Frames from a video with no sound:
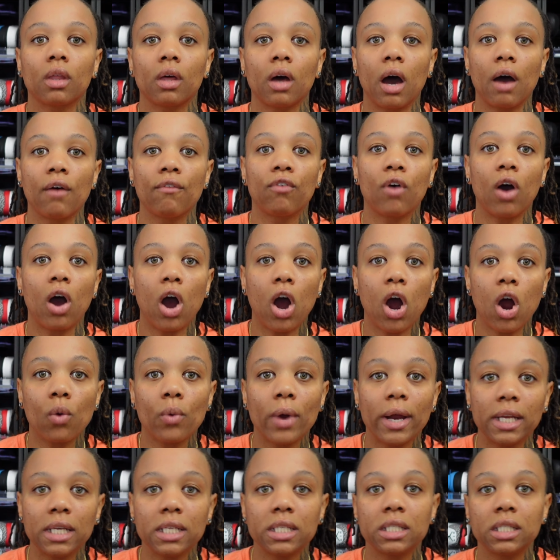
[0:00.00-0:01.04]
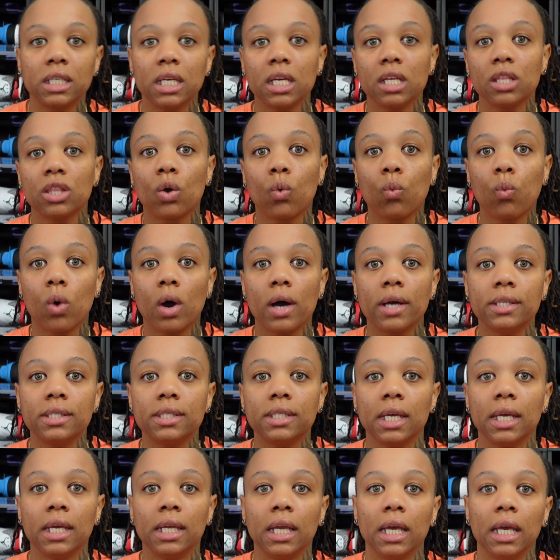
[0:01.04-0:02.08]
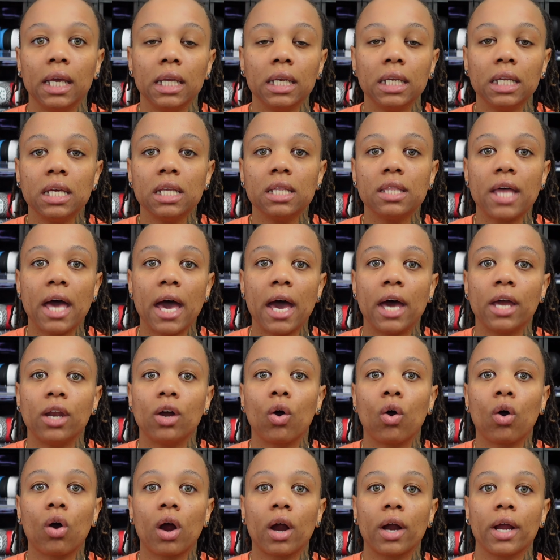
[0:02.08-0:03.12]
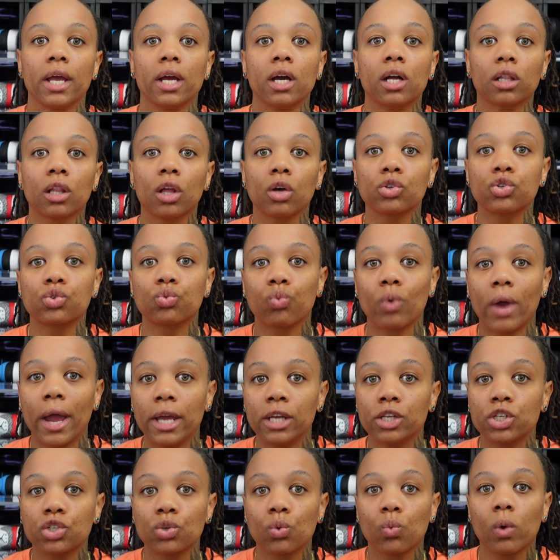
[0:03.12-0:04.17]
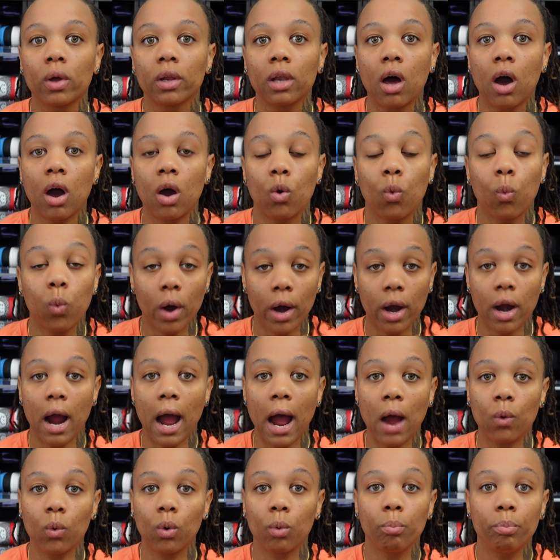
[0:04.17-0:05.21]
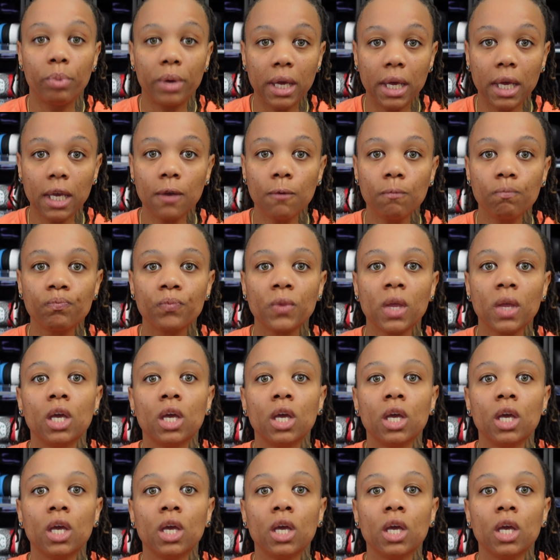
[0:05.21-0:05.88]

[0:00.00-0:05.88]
I've already seen the ones in Indy that are in close range to where I will be.